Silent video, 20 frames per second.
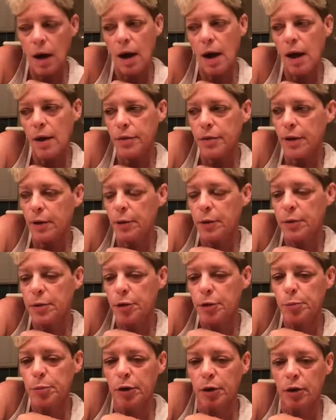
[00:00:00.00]
I think we
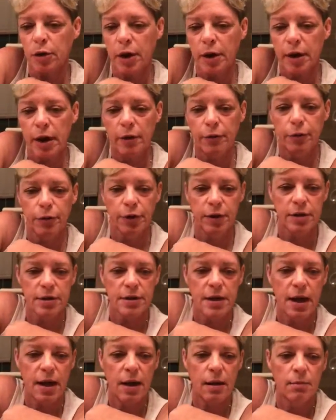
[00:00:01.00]
do put a lot of effort and
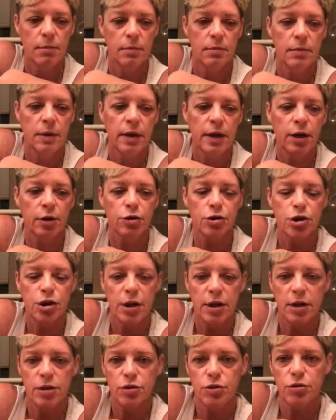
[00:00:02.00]
time and
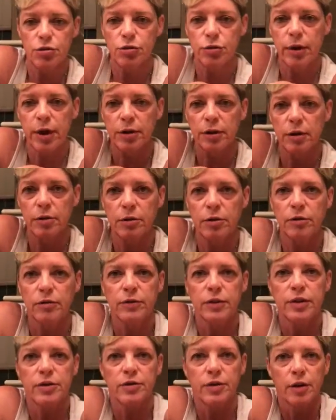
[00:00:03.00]
energy into trying to
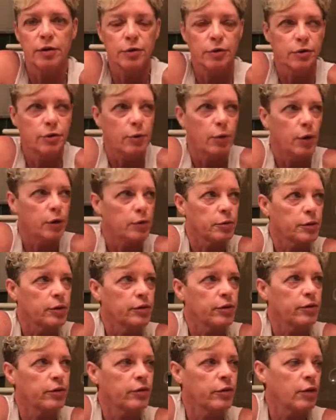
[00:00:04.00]
convince others, whether
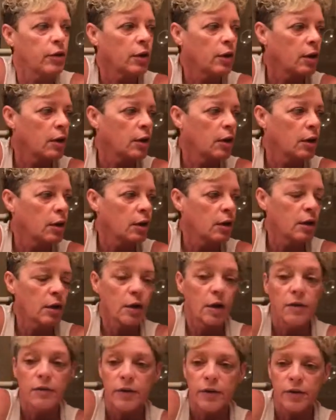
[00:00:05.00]
it's
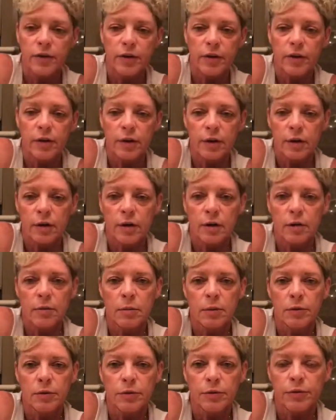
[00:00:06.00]
convincing
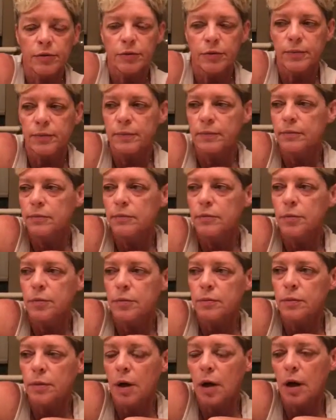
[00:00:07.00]
them
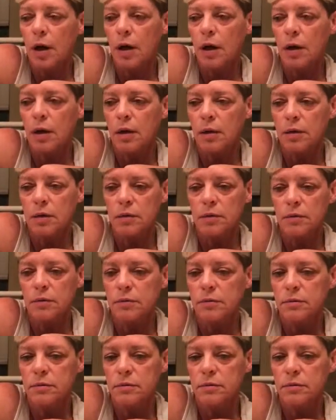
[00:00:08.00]
of